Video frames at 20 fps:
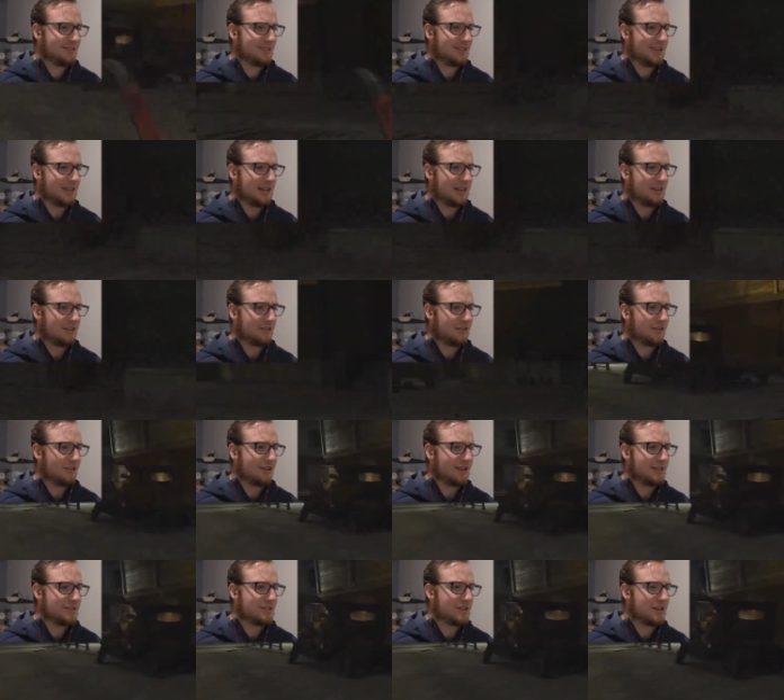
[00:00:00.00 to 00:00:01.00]
I don't know.
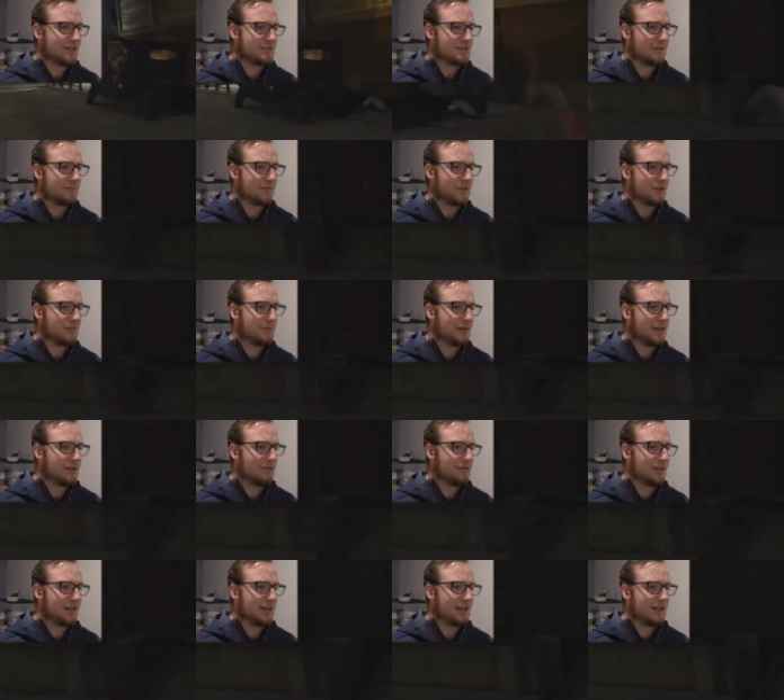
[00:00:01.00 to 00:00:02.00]
I saw something
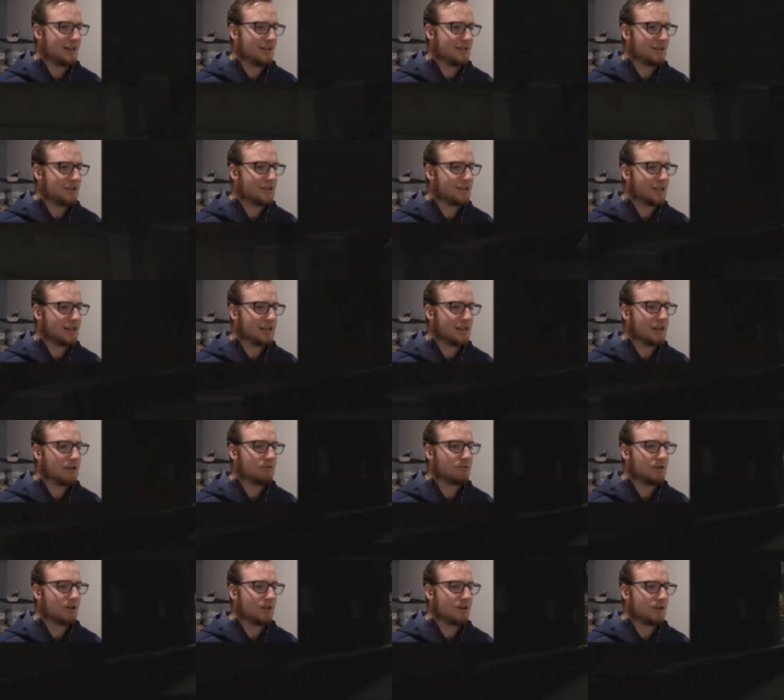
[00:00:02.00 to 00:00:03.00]
about uh, knocking
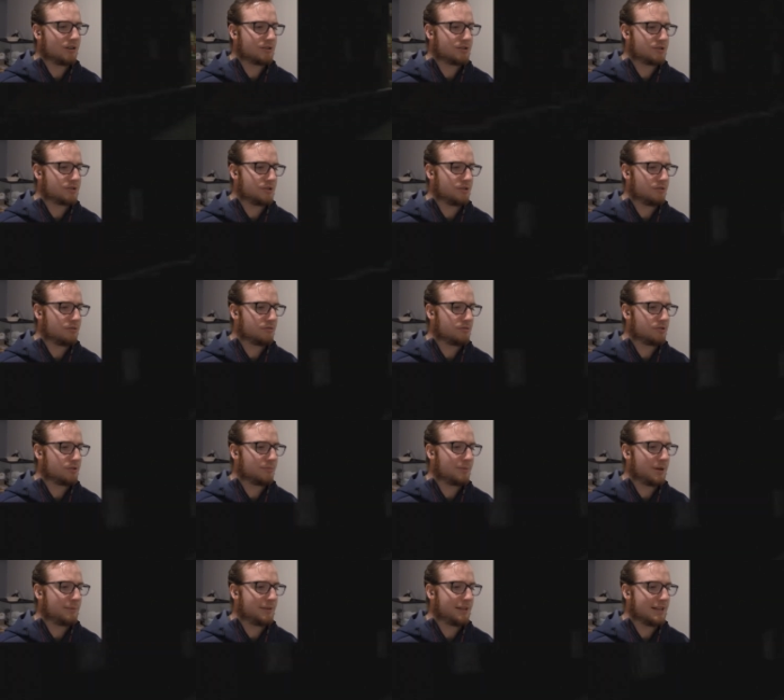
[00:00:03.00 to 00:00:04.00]
out guards too, so
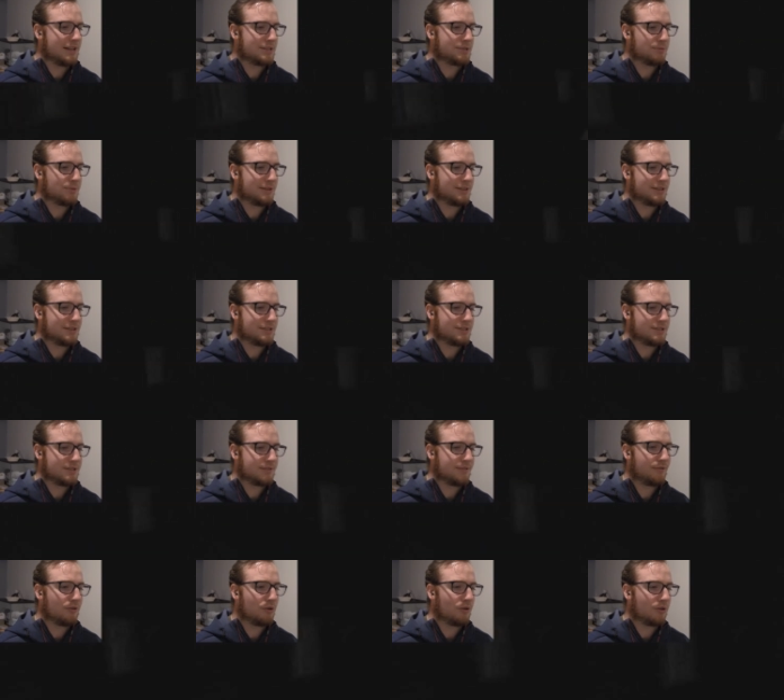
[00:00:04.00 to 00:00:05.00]
maybe that's what this is
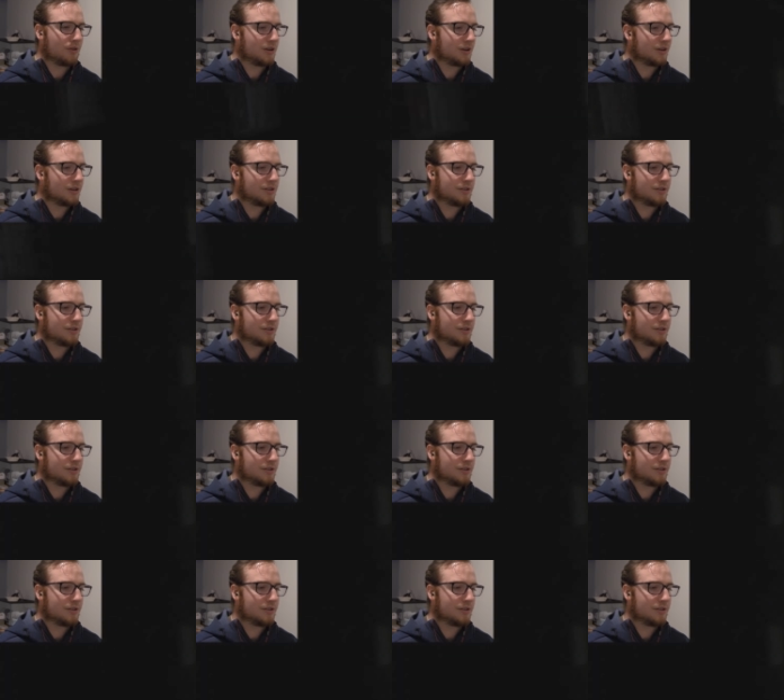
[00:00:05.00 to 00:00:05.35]
for.